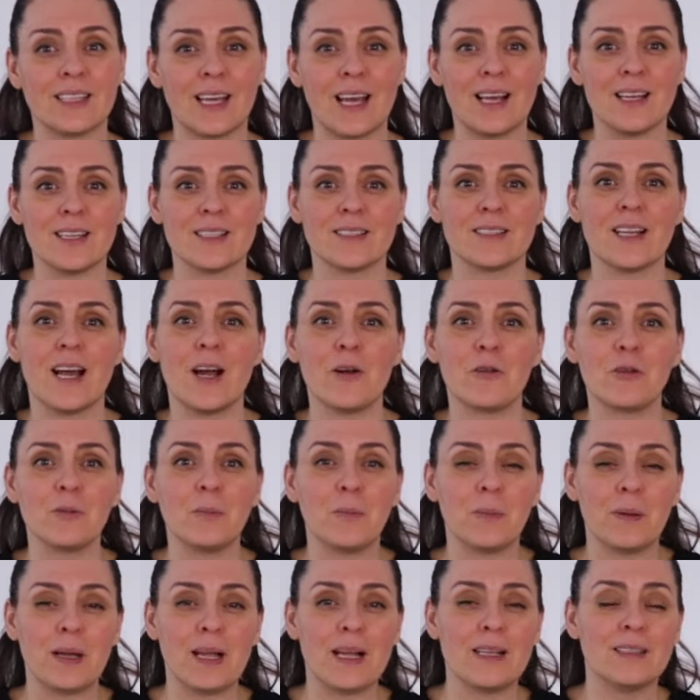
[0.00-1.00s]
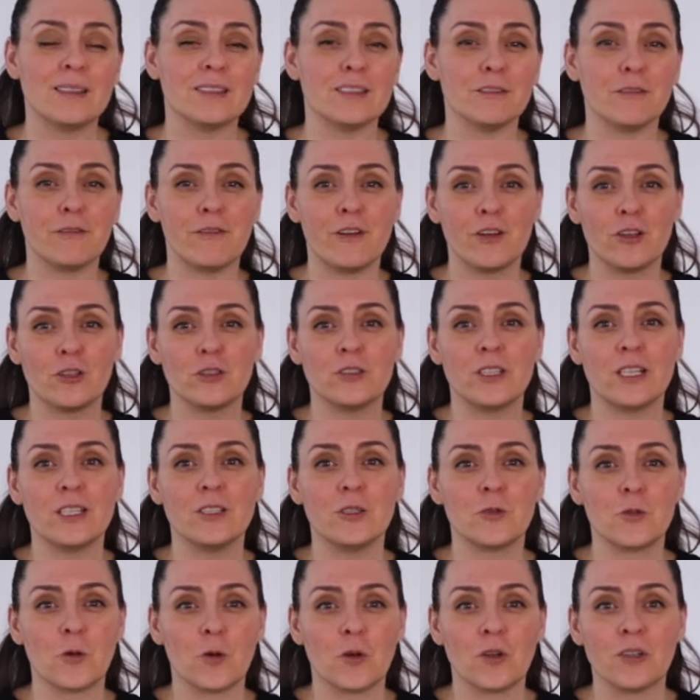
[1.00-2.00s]
cast iron plant, the
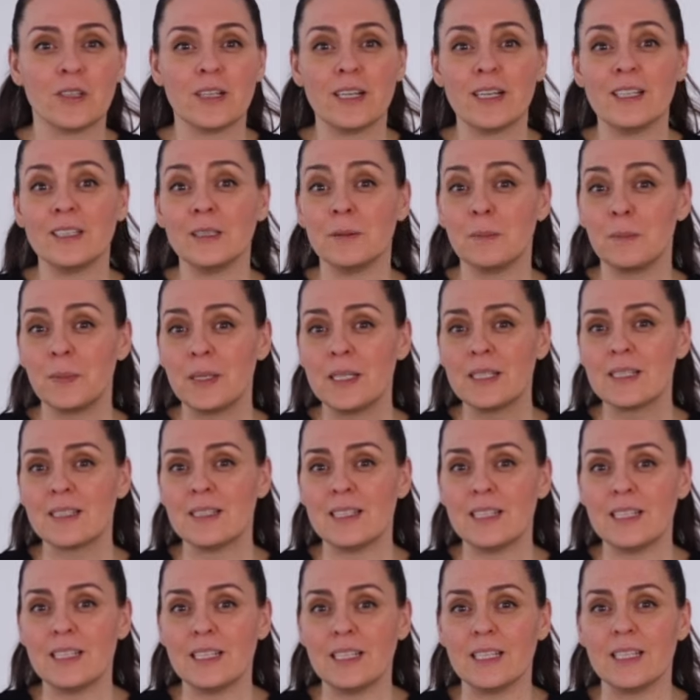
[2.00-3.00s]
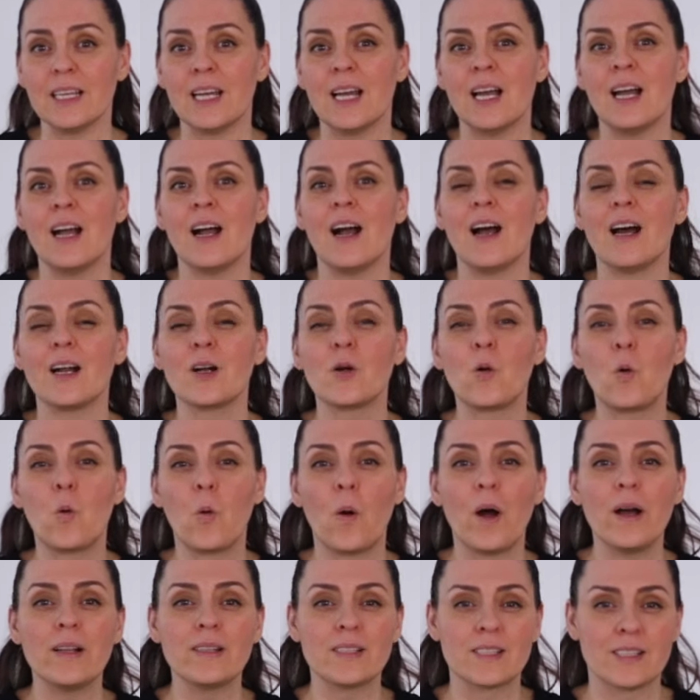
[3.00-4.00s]
philodendron, and the peace lily are
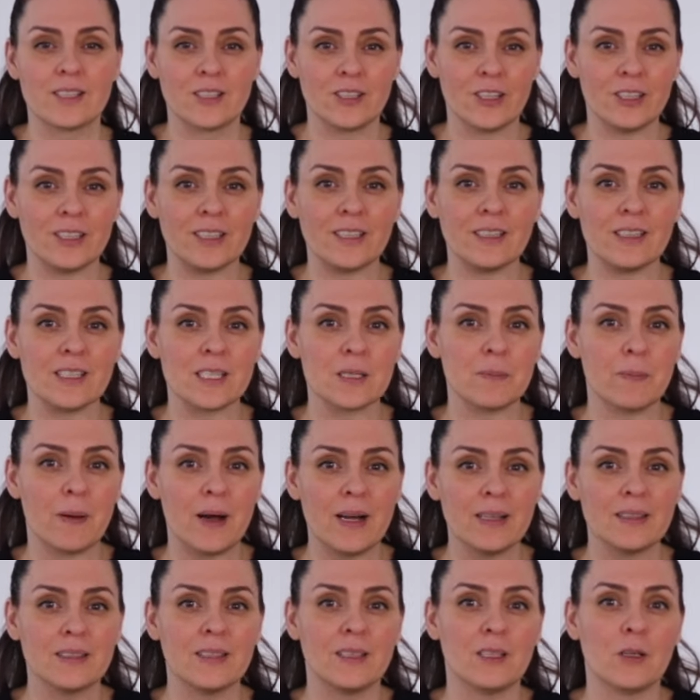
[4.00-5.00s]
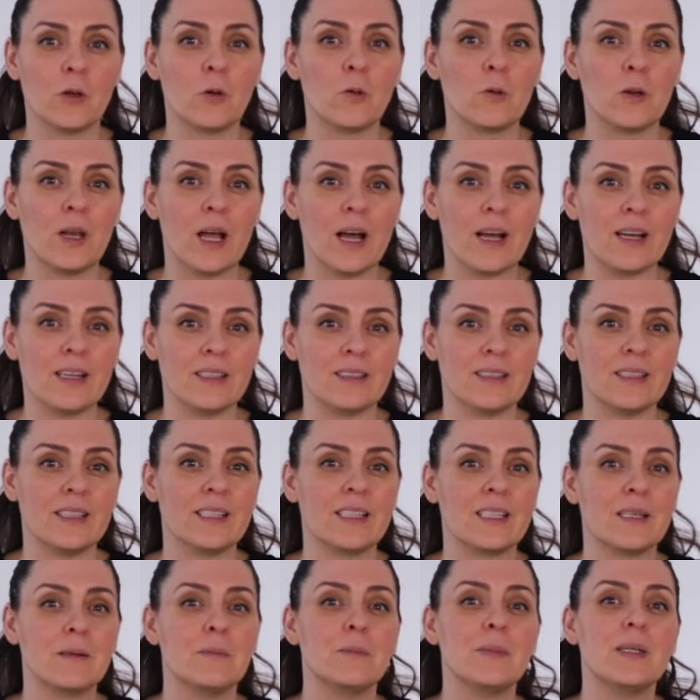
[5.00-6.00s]
quite sturdy despite the low light and
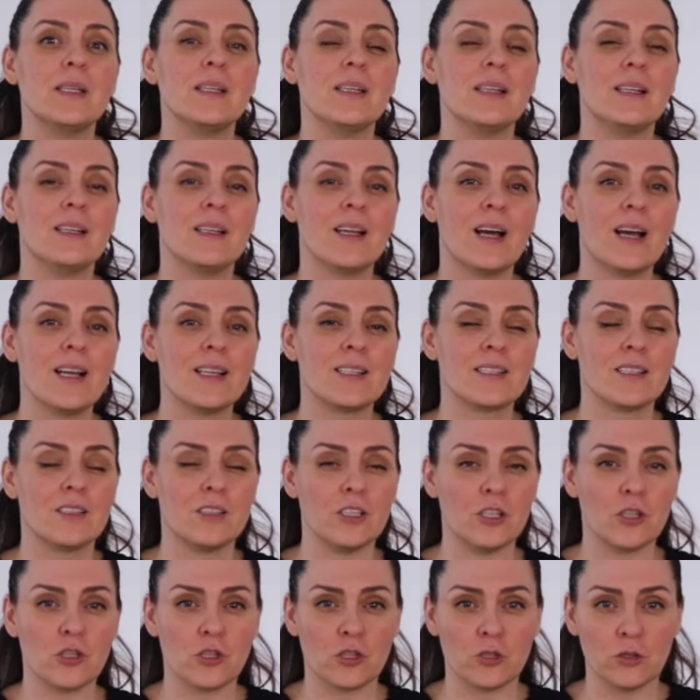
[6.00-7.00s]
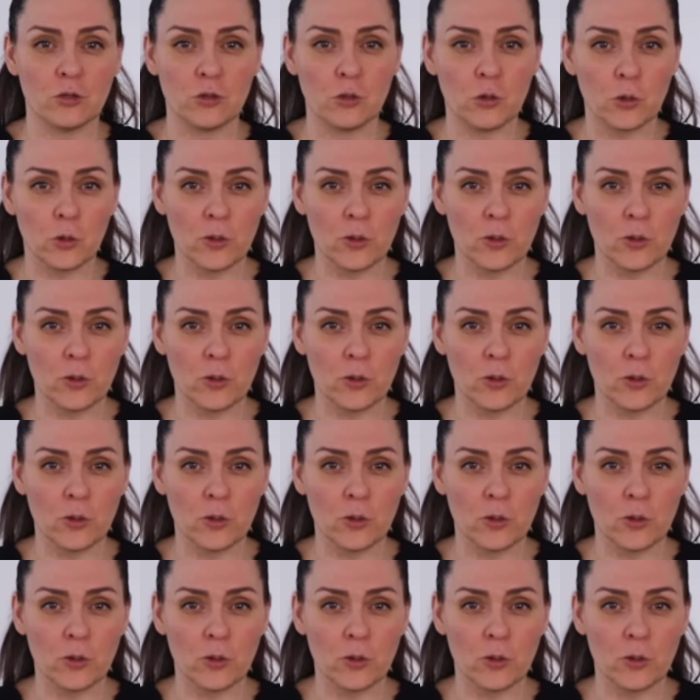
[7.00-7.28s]
can be a nice addition to